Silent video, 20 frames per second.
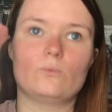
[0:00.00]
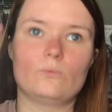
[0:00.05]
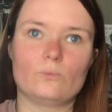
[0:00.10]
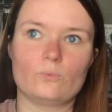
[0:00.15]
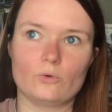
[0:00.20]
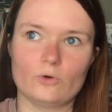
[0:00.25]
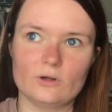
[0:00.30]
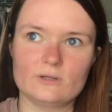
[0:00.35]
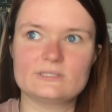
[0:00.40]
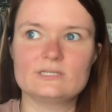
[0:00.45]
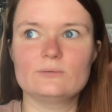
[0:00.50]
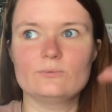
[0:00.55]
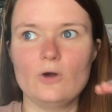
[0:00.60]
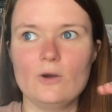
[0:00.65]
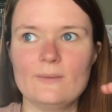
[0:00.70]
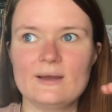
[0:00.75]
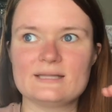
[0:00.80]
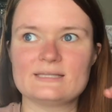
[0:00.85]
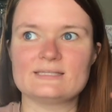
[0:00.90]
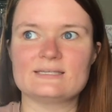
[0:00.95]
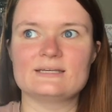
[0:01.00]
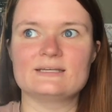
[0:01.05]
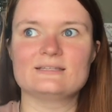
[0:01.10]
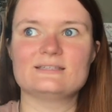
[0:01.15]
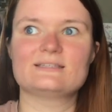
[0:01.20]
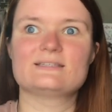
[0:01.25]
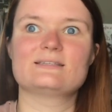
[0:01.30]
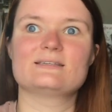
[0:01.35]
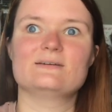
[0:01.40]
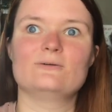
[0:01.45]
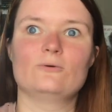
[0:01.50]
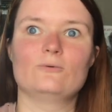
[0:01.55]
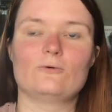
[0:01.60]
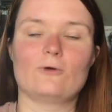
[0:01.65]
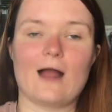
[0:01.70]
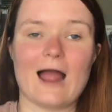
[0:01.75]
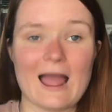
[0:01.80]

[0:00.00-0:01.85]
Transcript: royalty romances or